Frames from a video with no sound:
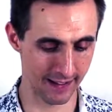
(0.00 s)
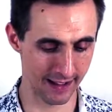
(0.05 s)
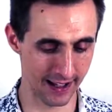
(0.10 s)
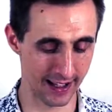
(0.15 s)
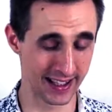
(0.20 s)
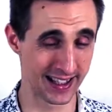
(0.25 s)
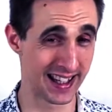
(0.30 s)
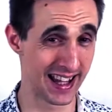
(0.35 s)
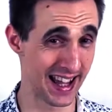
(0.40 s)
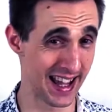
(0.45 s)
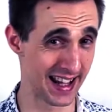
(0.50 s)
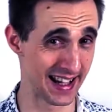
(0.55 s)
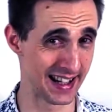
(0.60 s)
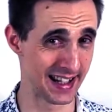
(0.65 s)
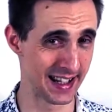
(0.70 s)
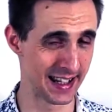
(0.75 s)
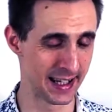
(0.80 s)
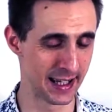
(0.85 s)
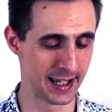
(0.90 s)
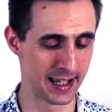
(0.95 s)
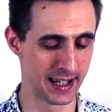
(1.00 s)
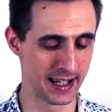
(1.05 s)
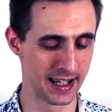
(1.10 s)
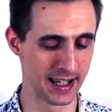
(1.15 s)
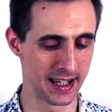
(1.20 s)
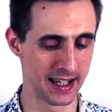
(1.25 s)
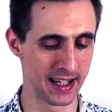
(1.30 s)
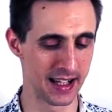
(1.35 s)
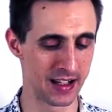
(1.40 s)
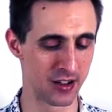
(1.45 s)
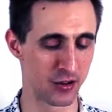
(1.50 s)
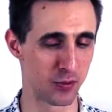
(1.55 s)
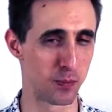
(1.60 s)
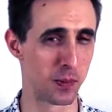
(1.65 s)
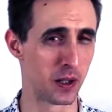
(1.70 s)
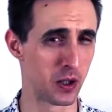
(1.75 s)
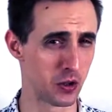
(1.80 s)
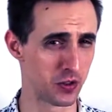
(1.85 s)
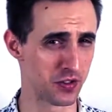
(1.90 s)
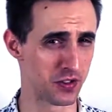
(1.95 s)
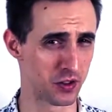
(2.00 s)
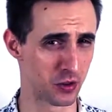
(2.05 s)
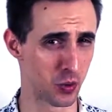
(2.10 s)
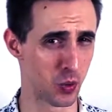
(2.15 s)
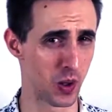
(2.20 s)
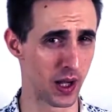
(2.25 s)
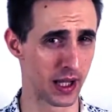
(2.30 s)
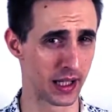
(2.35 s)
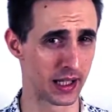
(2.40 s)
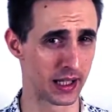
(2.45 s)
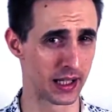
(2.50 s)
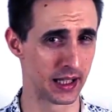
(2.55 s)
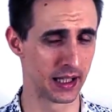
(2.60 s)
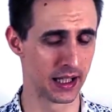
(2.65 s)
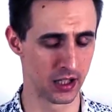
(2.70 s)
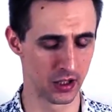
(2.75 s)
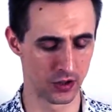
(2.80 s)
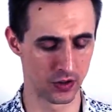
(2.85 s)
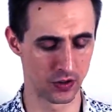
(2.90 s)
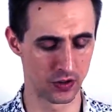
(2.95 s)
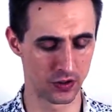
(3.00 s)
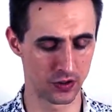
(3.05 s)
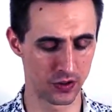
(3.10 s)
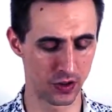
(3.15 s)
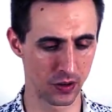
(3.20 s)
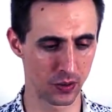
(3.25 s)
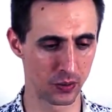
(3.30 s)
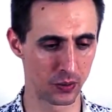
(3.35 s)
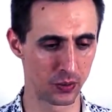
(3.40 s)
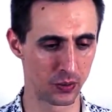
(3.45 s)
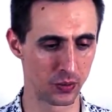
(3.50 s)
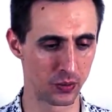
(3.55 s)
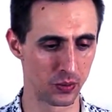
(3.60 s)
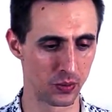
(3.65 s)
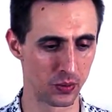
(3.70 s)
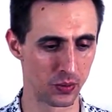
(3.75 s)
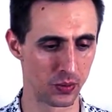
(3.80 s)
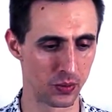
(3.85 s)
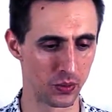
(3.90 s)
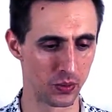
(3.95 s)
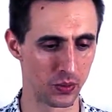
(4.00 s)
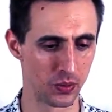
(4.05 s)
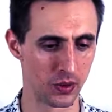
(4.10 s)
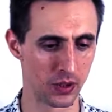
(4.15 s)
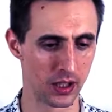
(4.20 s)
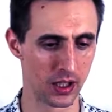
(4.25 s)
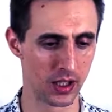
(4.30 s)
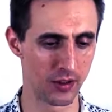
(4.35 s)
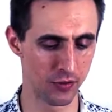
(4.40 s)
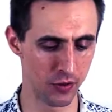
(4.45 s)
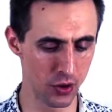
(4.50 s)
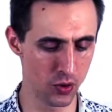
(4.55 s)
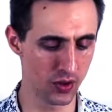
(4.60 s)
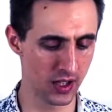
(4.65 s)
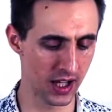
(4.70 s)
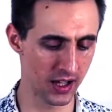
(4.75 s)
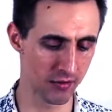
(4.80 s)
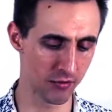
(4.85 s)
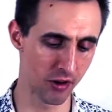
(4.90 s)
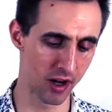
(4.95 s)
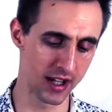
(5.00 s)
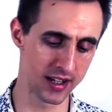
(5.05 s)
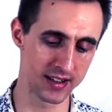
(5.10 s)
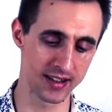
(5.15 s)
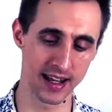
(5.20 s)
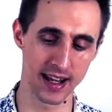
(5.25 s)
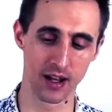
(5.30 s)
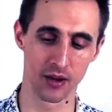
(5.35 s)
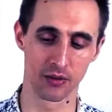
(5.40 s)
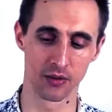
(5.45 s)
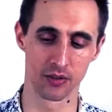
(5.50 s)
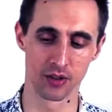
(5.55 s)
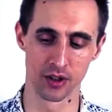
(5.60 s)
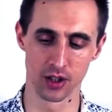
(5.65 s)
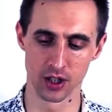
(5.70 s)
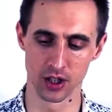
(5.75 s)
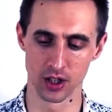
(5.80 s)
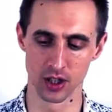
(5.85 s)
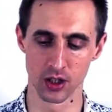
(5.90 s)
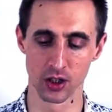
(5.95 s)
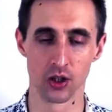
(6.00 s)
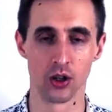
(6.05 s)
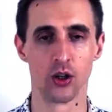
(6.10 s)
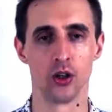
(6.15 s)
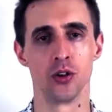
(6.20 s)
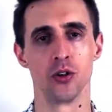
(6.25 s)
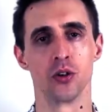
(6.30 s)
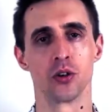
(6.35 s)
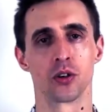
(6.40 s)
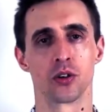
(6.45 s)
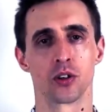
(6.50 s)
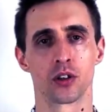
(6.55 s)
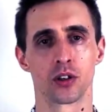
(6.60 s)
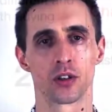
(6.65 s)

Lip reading: again, it's because it's quick. So if you can write down your